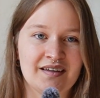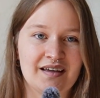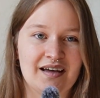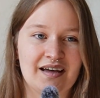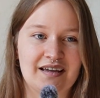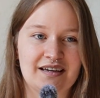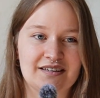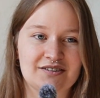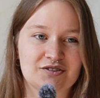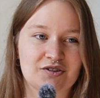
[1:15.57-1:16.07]

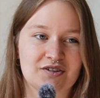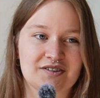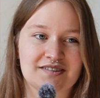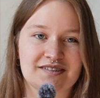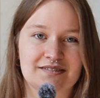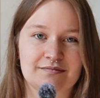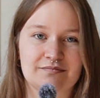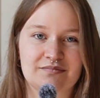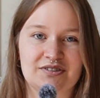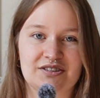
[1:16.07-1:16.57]
and it's got
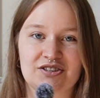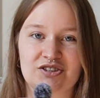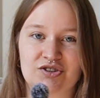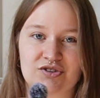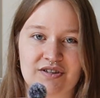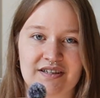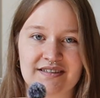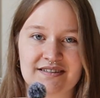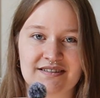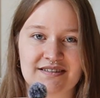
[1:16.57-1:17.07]
some
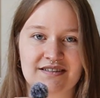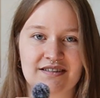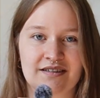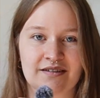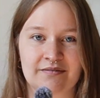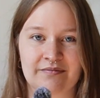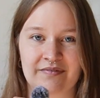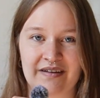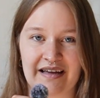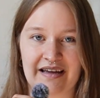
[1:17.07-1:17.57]
distressed
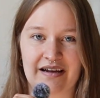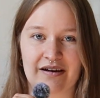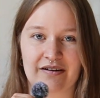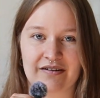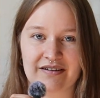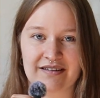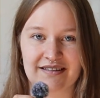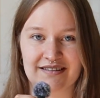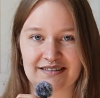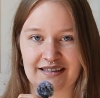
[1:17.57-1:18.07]

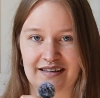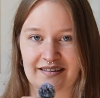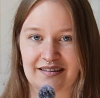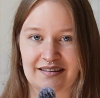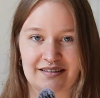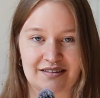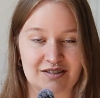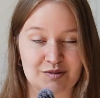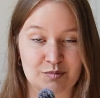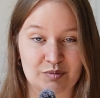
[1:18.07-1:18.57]
areas. I
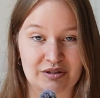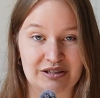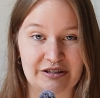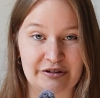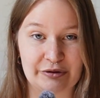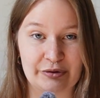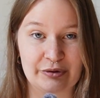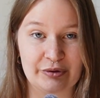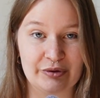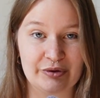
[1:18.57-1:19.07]
think it's pretty
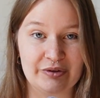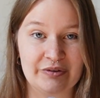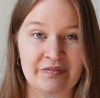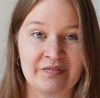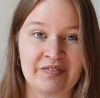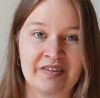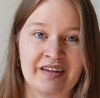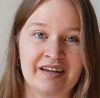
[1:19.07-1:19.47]
cool.